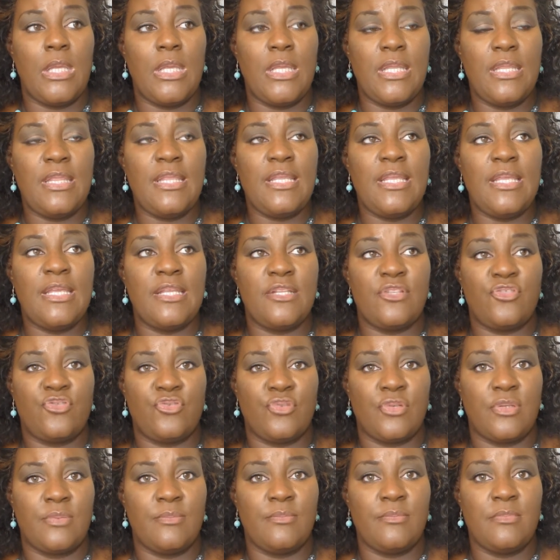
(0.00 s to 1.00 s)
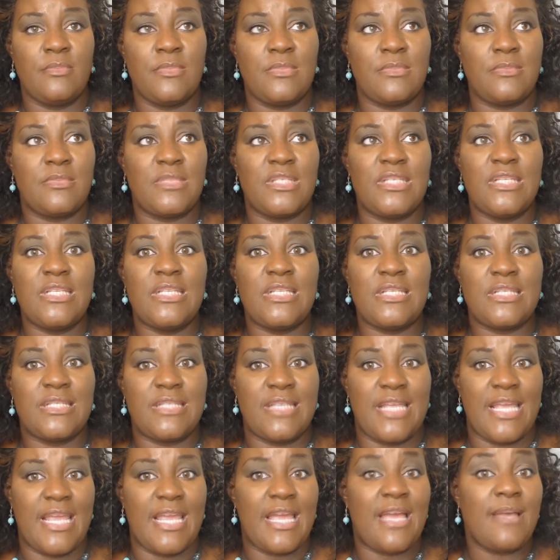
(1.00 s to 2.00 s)
in the interim, to this
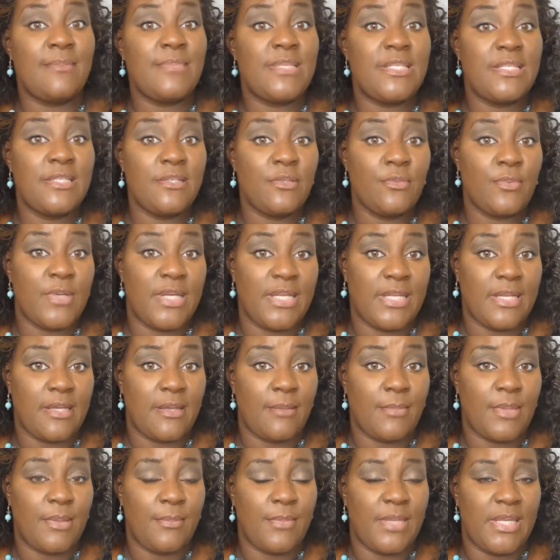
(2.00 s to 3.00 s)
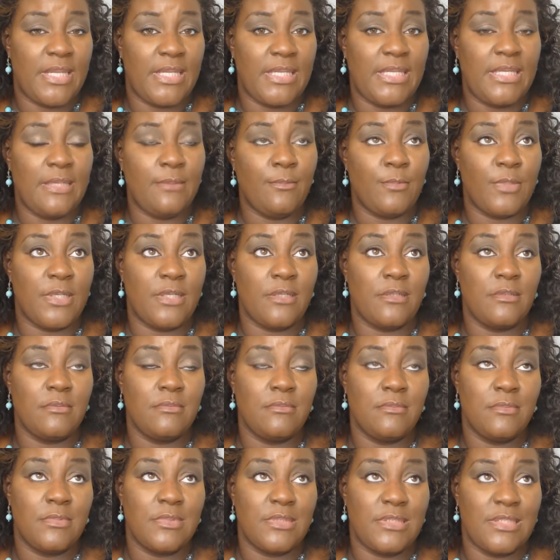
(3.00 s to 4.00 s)
day, I'm still waiting on my money.
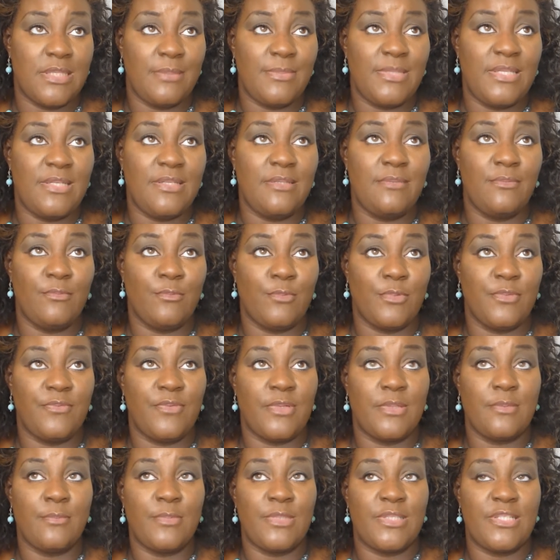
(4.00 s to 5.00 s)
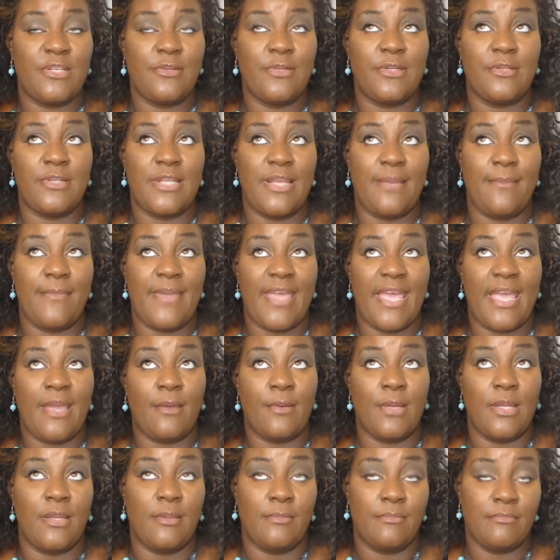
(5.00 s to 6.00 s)
Well, let me return that
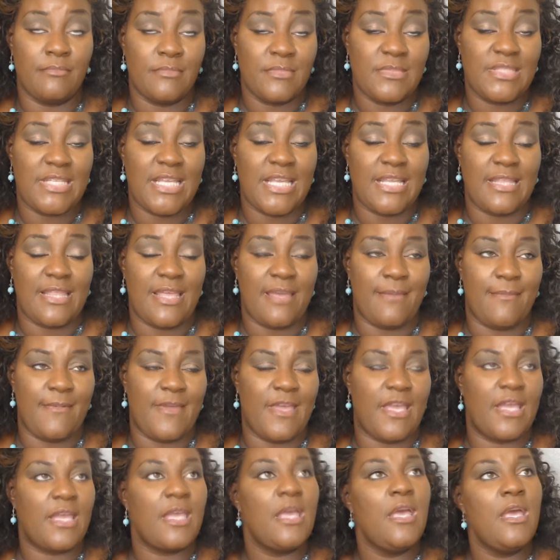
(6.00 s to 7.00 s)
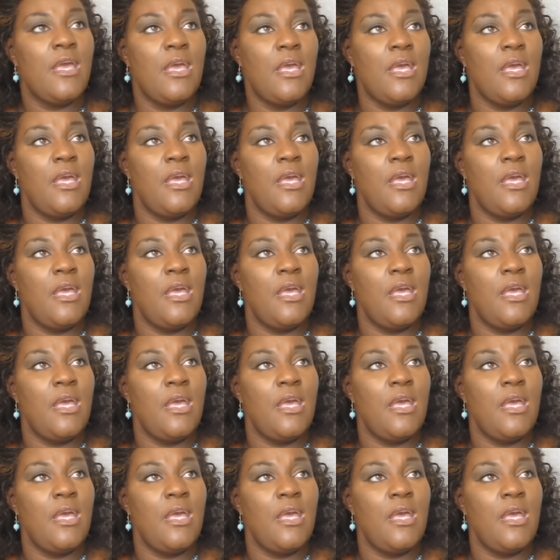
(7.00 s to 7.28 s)
back, take that back.